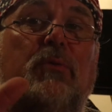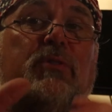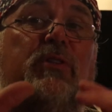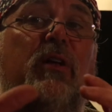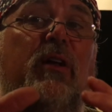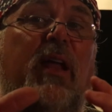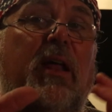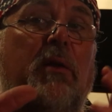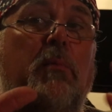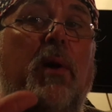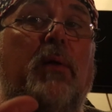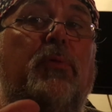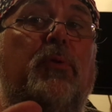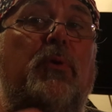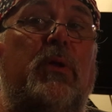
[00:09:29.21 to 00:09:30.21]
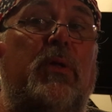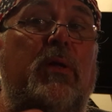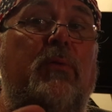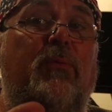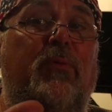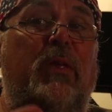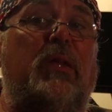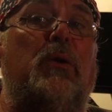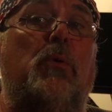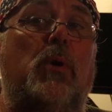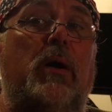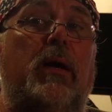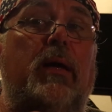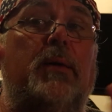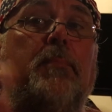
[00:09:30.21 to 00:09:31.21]
was done at about 30 feet
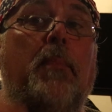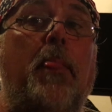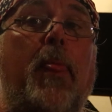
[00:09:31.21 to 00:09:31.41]
away.